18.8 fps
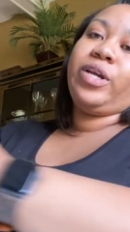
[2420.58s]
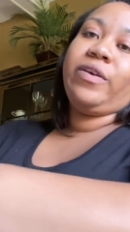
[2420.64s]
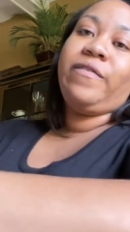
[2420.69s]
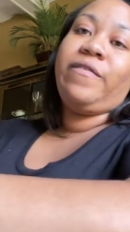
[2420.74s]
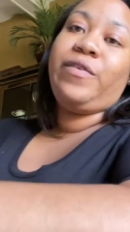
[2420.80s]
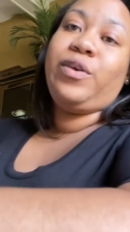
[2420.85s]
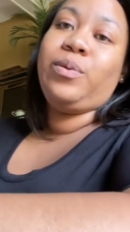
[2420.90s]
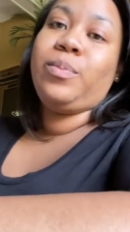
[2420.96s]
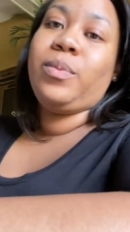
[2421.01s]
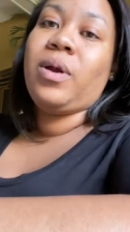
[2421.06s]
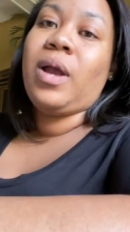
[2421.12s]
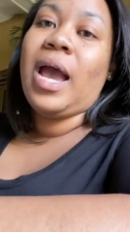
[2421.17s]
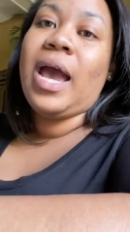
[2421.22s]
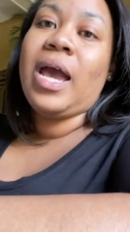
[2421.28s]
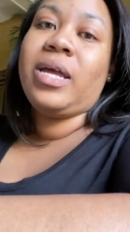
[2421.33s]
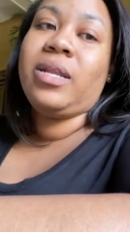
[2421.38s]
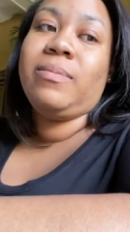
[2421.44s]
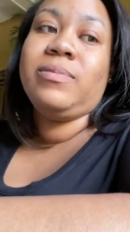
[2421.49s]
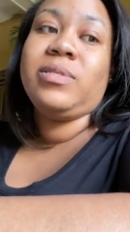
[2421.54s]
a few more
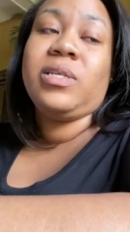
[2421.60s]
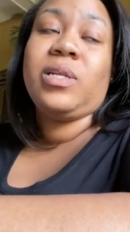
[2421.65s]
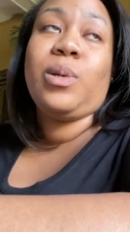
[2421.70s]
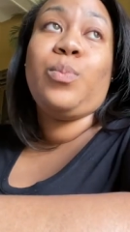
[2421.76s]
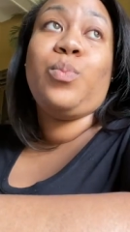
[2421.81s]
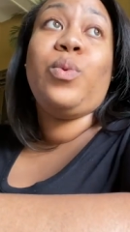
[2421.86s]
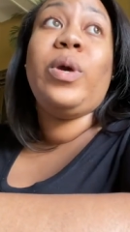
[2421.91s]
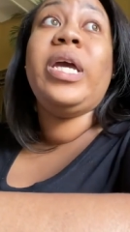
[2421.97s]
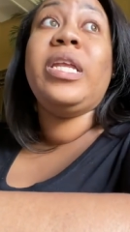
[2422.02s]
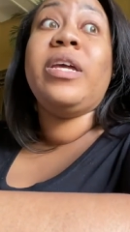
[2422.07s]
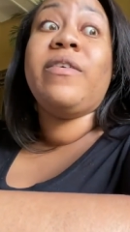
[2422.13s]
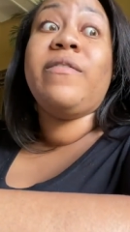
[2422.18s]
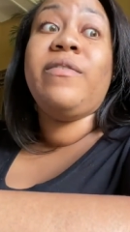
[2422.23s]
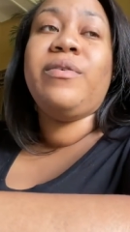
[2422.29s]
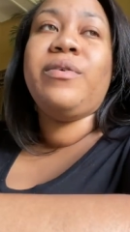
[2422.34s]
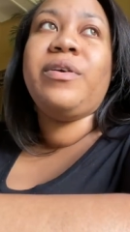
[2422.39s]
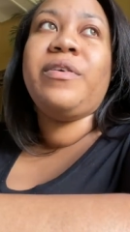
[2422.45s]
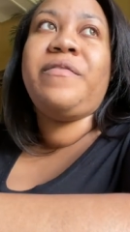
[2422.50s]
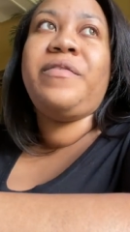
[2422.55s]
items and I'm waiting
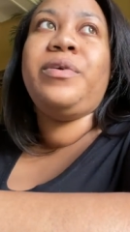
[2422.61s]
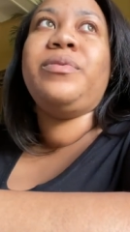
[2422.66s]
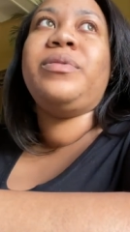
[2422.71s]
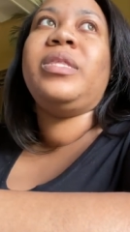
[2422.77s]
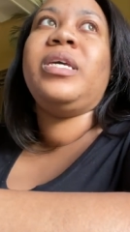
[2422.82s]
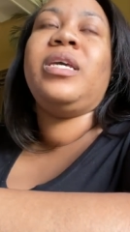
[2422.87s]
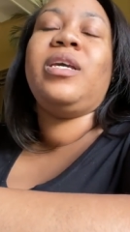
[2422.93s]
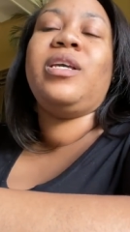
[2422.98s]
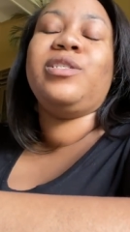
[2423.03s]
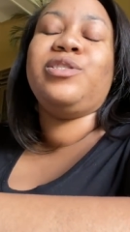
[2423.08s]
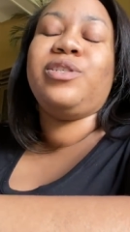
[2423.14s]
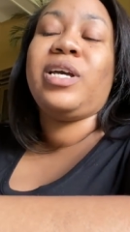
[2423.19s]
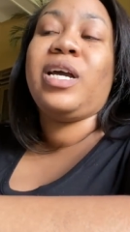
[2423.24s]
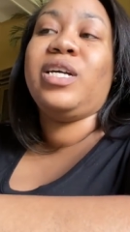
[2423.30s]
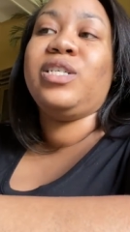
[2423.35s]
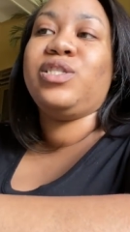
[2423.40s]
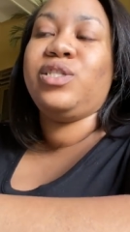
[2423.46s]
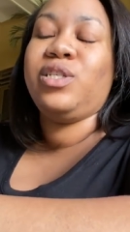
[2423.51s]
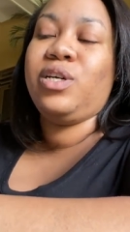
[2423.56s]
for a few things. You
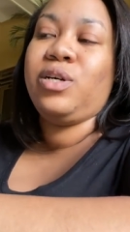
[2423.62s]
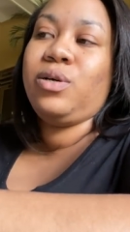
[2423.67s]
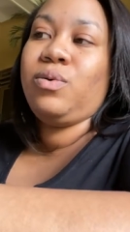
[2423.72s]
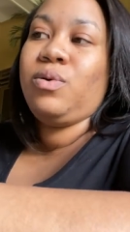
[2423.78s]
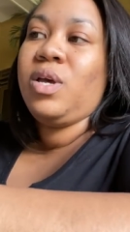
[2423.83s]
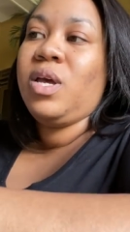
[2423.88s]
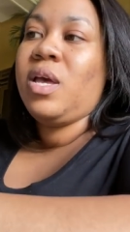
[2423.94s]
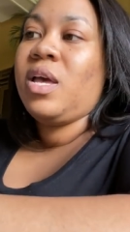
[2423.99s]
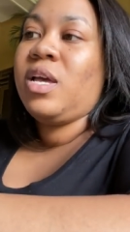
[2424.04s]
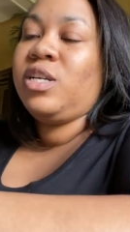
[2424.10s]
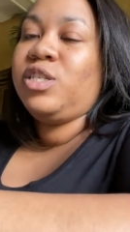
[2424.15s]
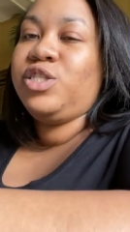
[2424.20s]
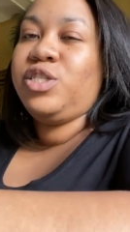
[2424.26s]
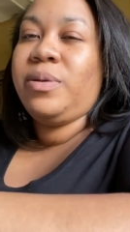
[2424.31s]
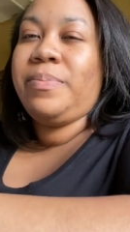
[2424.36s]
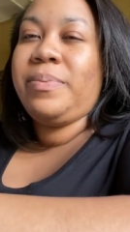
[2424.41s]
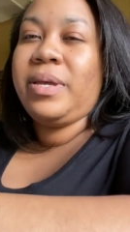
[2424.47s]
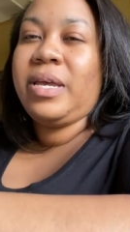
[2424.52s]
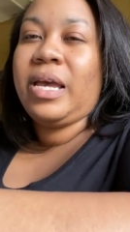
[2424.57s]
guys know
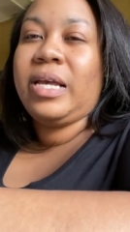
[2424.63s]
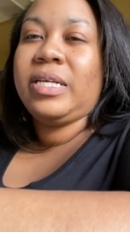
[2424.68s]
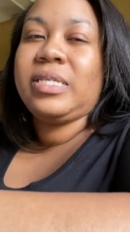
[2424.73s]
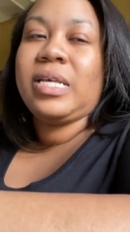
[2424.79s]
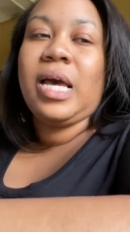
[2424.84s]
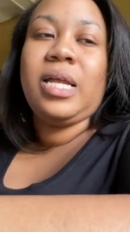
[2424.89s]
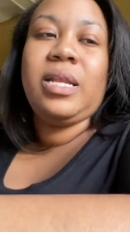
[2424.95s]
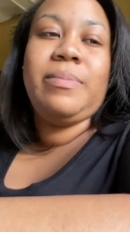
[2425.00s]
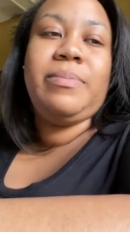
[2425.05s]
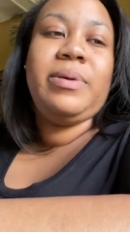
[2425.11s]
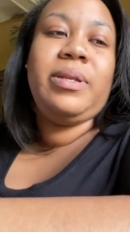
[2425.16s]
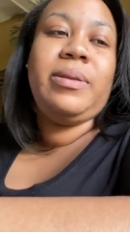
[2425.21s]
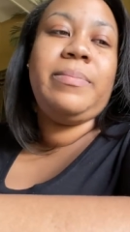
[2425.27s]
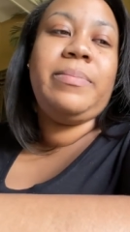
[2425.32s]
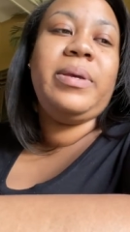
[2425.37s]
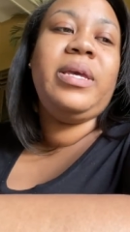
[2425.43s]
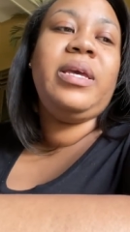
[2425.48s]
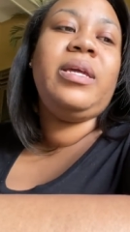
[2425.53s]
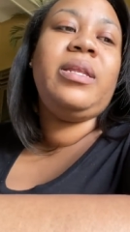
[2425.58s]
shipping has kind of been
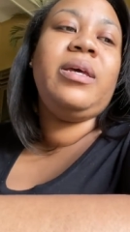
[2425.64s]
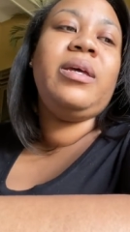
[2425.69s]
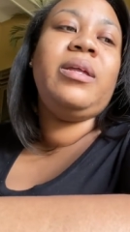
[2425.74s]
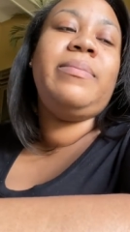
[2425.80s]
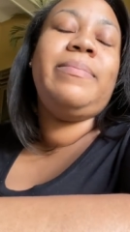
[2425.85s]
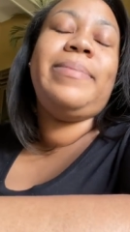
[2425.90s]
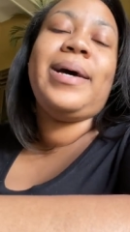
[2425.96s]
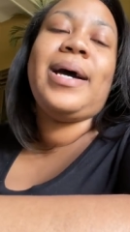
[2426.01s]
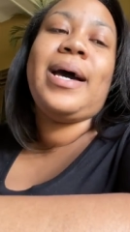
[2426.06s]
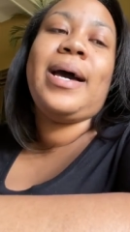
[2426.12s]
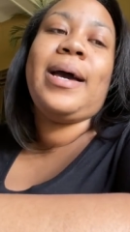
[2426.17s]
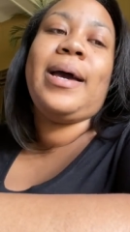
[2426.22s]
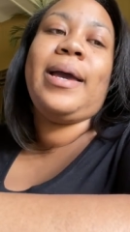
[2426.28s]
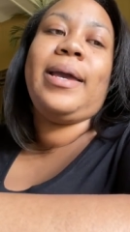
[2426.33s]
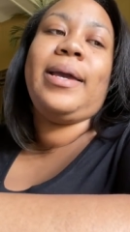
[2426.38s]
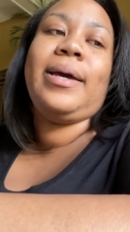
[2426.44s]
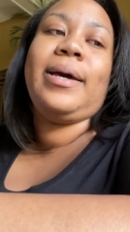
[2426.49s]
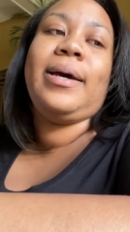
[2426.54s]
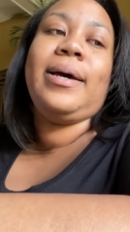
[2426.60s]
impeded
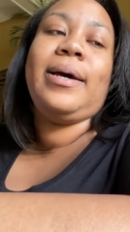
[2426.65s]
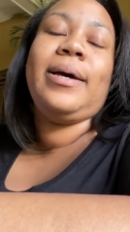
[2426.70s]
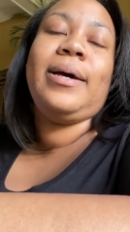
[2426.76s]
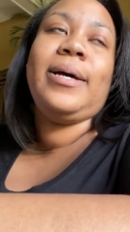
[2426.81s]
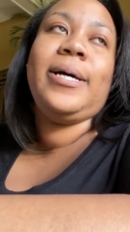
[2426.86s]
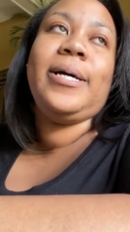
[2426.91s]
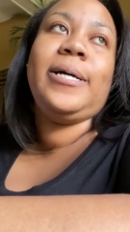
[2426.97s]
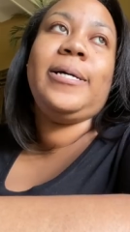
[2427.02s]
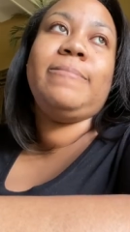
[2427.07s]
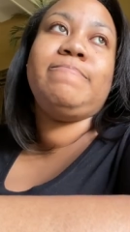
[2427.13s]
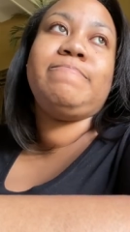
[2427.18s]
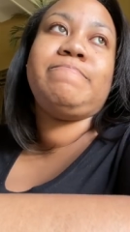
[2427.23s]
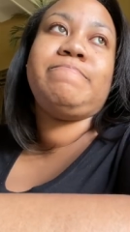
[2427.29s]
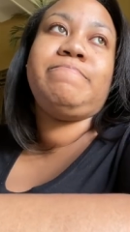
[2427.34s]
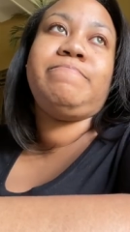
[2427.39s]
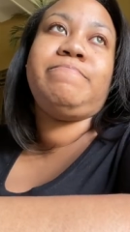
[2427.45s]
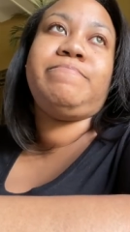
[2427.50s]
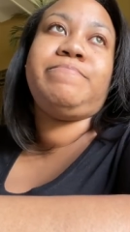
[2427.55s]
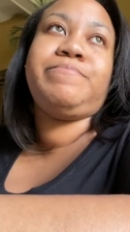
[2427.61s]
by uh,
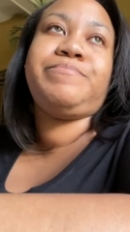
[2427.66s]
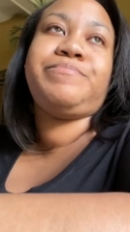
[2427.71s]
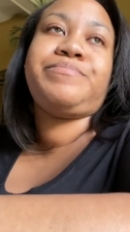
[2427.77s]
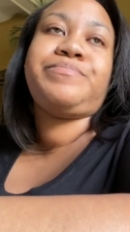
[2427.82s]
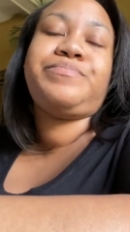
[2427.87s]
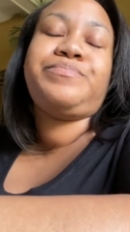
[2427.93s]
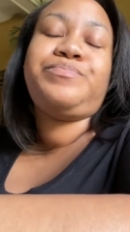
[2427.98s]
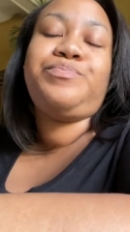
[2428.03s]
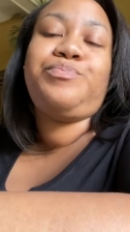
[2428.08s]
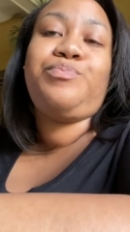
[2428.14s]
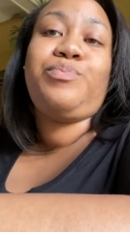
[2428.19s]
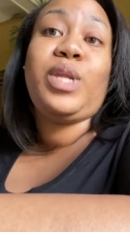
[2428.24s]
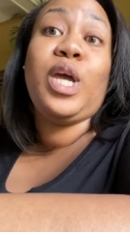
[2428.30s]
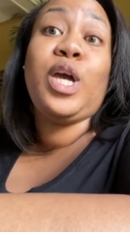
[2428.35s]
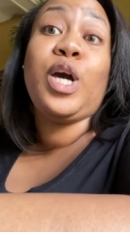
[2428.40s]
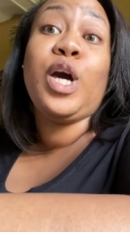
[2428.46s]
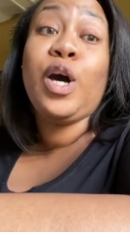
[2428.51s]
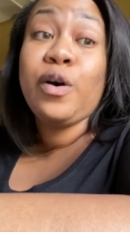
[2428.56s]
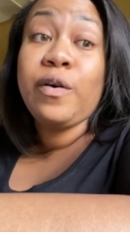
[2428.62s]

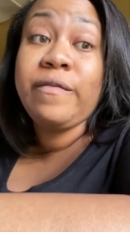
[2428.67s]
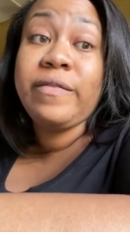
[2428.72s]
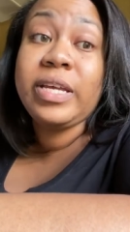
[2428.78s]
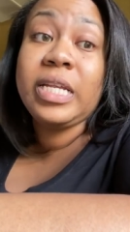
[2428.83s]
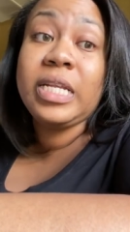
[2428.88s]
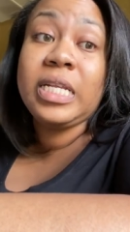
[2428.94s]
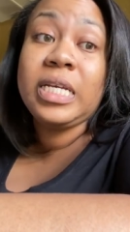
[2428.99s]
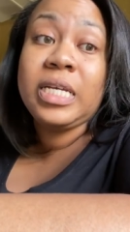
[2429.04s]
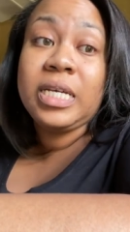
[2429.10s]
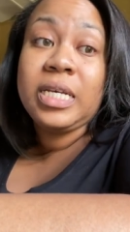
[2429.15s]
COVID